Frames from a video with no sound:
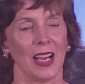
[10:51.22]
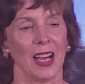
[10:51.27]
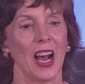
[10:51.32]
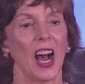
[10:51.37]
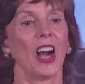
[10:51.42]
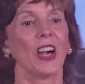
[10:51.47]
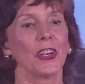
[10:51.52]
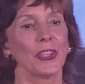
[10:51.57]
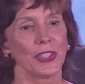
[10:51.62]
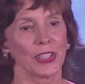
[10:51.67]

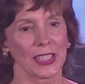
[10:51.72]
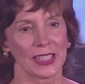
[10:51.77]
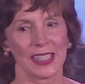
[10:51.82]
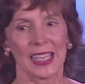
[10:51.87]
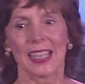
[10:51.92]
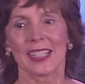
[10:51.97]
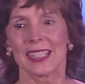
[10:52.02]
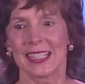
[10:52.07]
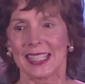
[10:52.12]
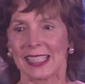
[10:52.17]
Our
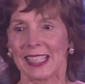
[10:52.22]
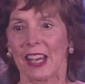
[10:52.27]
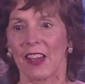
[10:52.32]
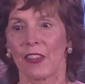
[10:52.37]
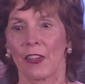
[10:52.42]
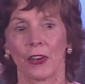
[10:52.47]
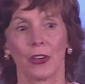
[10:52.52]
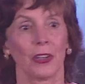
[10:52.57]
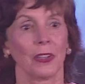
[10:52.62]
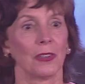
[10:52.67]
success
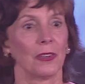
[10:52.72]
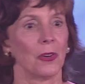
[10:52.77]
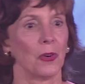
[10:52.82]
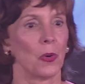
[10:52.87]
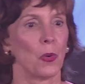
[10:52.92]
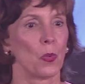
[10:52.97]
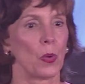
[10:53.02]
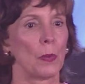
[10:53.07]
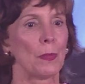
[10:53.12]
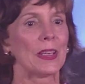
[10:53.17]
together
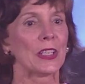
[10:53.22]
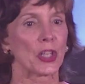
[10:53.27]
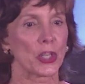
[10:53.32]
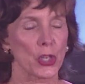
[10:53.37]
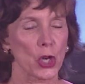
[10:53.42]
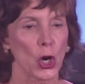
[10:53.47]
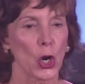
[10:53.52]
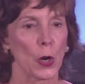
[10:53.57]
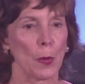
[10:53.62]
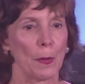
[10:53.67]
will be
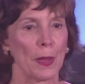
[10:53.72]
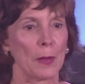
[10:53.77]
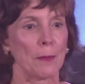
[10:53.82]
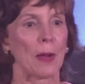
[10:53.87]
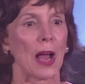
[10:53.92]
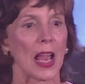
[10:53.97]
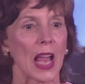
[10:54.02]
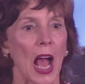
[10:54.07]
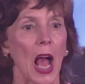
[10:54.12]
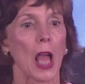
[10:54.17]
determined
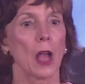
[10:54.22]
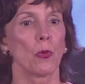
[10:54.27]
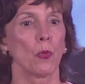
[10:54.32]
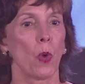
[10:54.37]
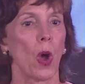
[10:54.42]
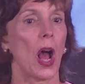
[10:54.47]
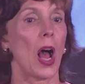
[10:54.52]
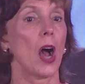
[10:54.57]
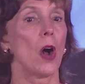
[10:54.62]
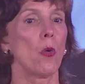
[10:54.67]
by
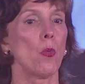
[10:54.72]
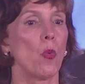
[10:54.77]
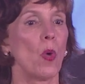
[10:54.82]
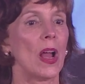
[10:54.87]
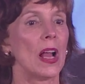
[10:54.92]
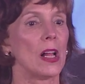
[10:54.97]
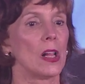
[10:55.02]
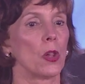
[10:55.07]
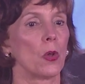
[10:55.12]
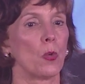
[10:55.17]
how
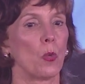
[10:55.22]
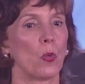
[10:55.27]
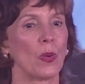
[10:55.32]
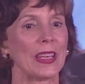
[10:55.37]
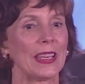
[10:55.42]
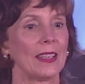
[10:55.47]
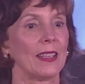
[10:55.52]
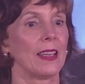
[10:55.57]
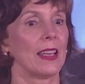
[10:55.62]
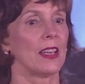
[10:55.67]
well
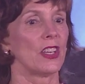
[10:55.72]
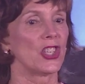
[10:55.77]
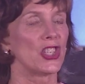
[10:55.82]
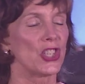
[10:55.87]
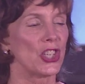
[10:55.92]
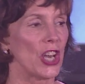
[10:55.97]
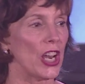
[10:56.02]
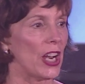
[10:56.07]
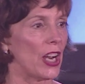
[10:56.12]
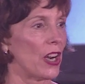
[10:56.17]
we
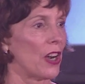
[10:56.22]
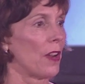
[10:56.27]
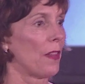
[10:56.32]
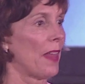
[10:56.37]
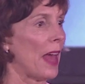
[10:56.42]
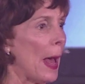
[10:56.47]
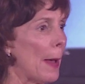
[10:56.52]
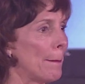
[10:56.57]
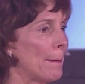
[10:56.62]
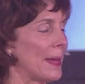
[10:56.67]
share
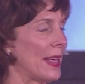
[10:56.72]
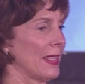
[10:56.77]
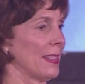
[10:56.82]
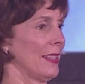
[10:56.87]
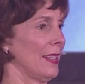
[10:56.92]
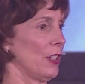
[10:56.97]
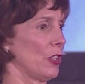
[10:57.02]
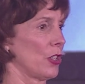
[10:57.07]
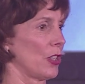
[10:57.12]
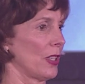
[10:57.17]
that
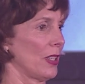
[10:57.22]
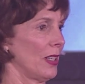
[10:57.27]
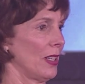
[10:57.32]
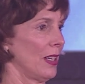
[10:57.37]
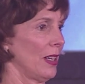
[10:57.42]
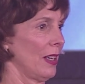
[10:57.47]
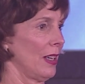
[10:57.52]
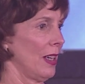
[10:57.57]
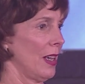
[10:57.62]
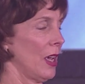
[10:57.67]
message,
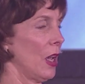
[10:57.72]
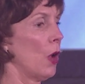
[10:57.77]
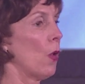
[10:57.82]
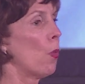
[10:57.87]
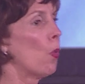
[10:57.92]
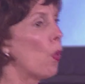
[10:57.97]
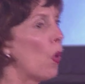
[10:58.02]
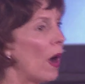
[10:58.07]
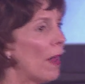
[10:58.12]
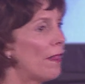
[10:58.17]

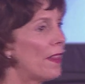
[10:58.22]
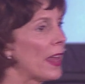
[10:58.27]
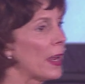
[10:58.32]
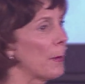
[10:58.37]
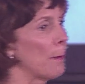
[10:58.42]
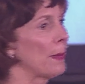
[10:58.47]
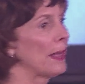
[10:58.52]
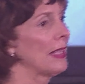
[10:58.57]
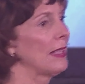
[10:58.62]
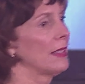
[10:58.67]
one that
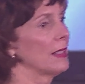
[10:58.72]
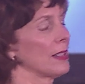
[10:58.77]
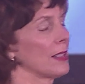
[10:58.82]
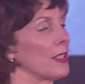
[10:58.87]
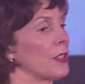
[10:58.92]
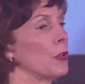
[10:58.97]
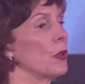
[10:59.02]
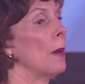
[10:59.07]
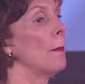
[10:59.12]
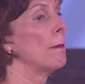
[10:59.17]

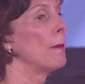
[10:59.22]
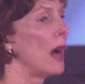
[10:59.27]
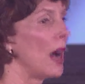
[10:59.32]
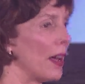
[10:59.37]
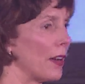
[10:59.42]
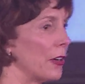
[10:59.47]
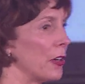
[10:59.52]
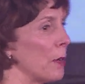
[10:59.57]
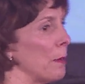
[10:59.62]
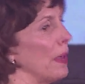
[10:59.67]
appeals to a
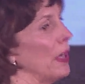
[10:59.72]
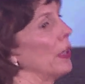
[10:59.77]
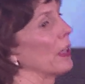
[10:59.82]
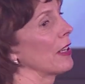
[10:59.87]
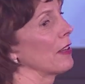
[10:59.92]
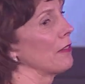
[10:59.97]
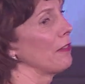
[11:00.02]
modern American